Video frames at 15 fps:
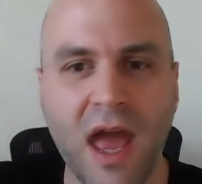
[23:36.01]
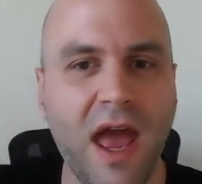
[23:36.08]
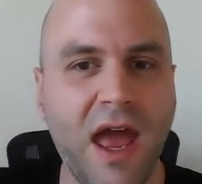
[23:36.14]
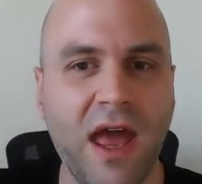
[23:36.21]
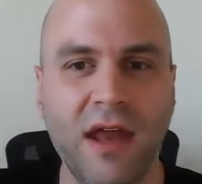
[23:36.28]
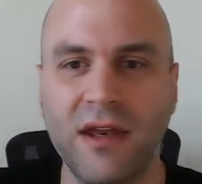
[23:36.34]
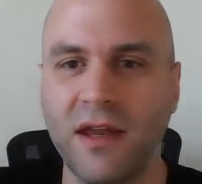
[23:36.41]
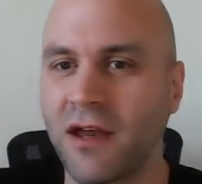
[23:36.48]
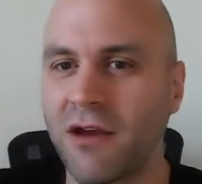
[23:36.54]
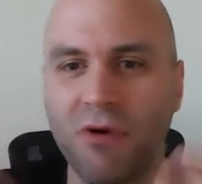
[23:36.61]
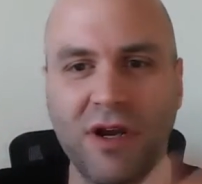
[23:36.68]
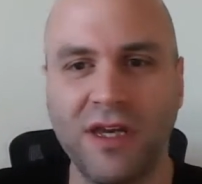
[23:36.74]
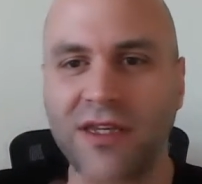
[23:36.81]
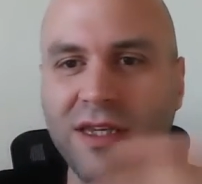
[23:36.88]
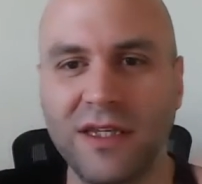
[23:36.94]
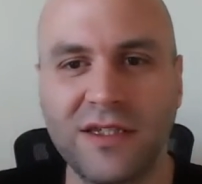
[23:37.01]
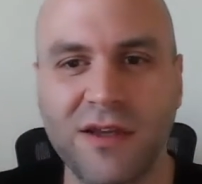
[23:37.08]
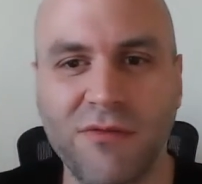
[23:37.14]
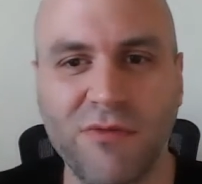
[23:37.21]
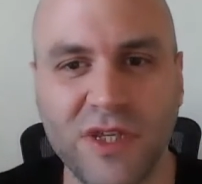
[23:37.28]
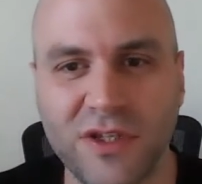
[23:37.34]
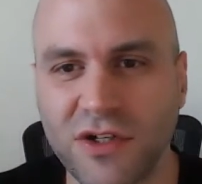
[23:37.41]
And I quickly did
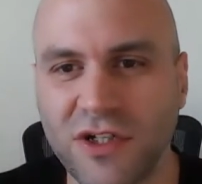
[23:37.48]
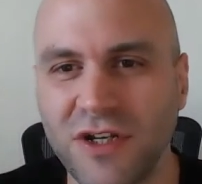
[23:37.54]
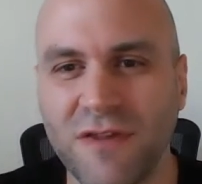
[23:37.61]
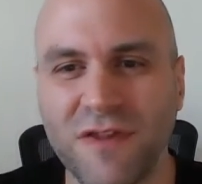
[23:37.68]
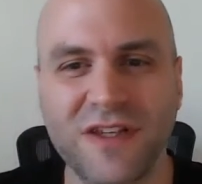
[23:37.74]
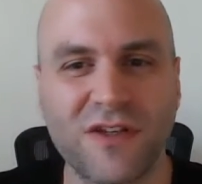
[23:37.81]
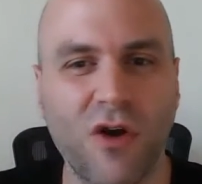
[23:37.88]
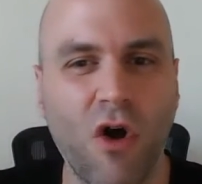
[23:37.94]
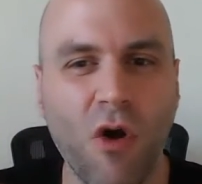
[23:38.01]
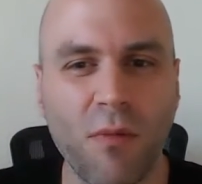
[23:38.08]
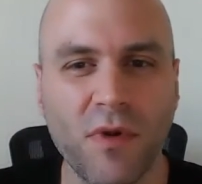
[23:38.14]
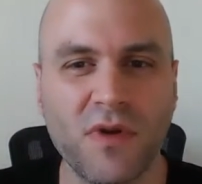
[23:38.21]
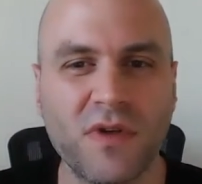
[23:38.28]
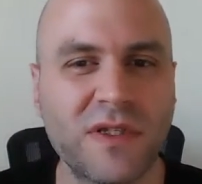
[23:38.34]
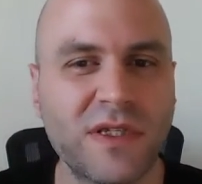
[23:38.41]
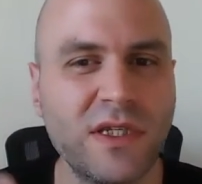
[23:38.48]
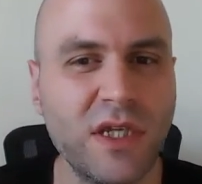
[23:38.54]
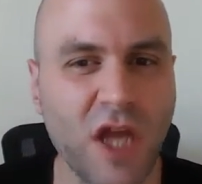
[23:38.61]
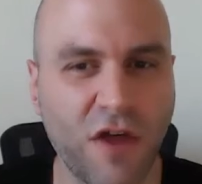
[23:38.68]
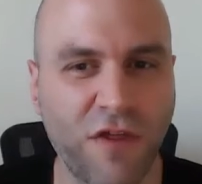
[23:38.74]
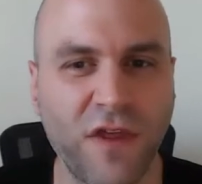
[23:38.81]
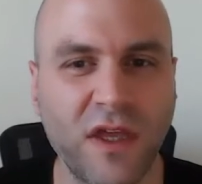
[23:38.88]
some research that there's almost
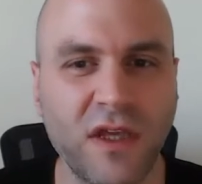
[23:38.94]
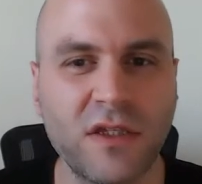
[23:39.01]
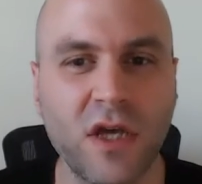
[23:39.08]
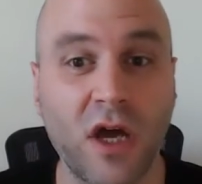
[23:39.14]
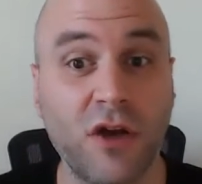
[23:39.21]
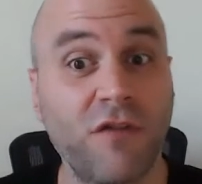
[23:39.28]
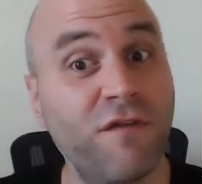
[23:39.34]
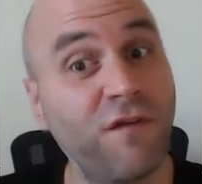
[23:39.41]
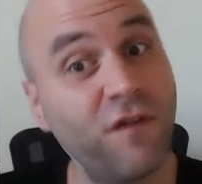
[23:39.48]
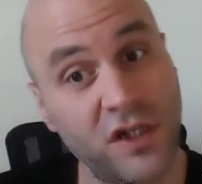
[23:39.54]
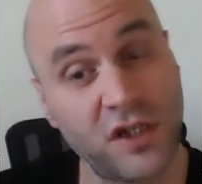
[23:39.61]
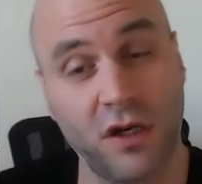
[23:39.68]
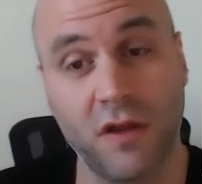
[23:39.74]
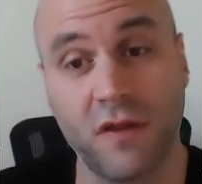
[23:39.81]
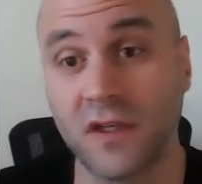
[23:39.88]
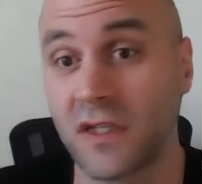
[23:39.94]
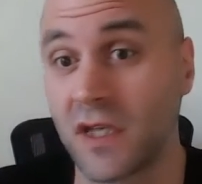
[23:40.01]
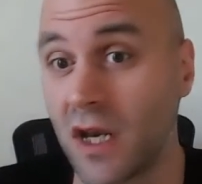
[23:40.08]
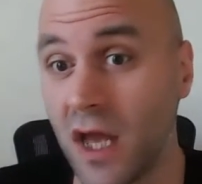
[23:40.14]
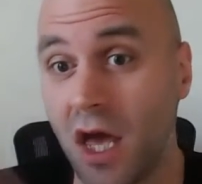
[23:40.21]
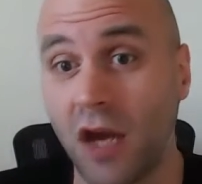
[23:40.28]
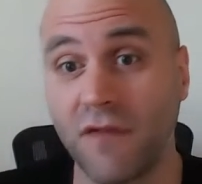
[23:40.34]
nothing done officially. There's a
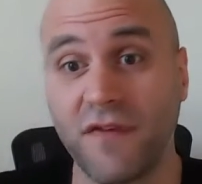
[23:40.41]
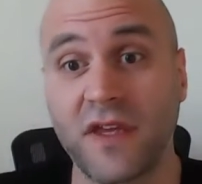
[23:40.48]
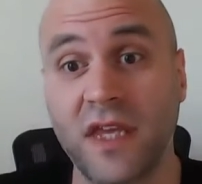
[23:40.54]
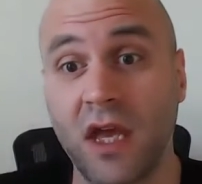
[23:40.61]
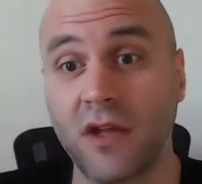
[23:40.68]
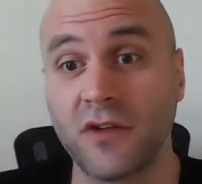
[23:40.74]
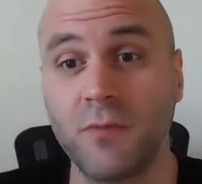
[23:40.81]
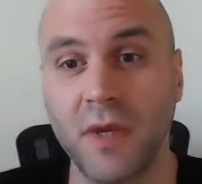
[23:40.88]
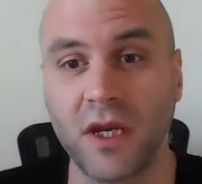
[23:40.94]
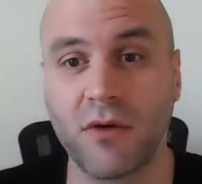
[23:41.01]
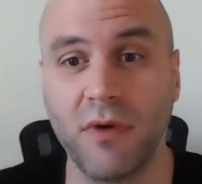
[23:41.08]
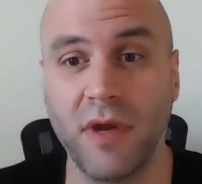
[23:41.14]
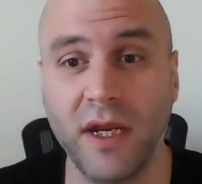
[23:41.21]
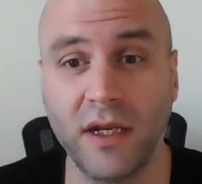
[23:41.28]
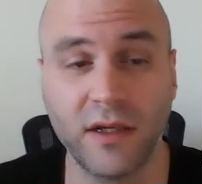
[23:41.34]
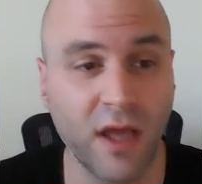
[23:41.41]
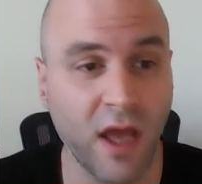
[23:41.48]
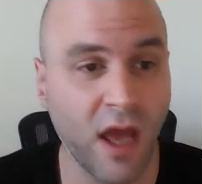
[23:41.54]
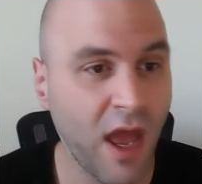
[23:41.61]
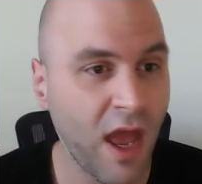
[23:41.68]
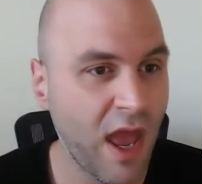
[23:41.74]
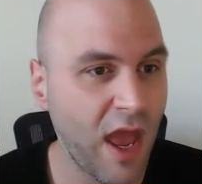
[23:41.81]
lot of accounts being created,
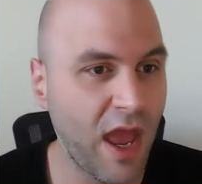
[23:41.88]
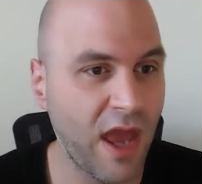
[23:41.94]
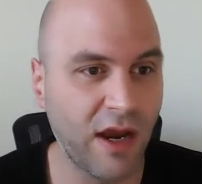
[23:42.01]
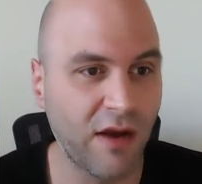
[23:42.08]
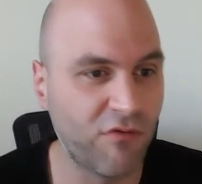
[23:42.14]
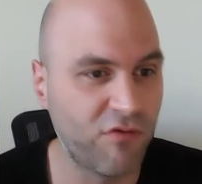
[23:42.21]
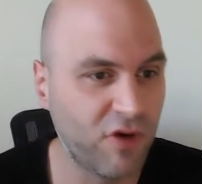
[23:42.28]
and